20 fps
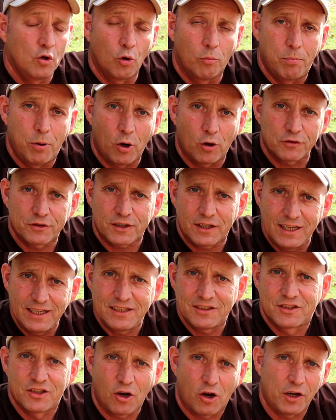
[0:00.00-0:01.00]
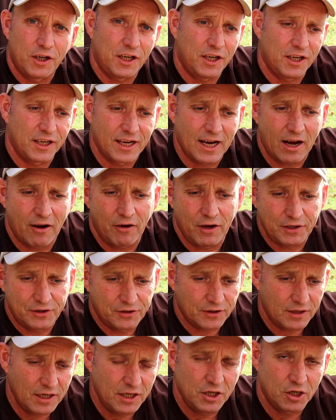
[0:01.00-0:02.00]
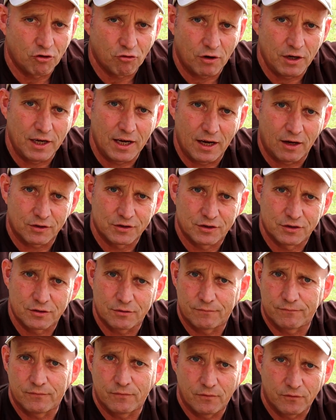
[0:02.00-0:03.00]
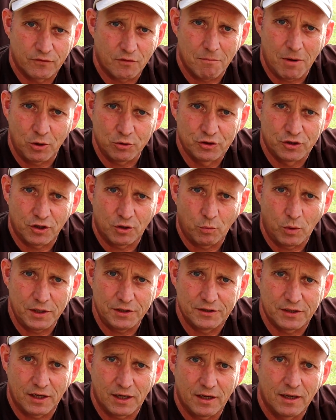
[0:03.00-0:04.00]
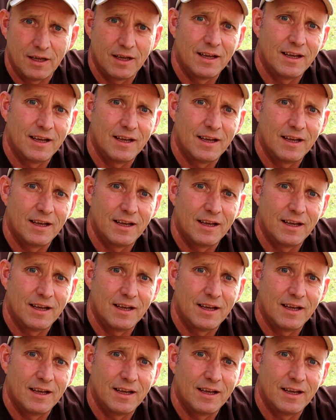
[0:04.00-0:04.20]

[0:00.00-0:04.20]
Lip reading: pot inside in the garage, in the greenhouse for most of the winter,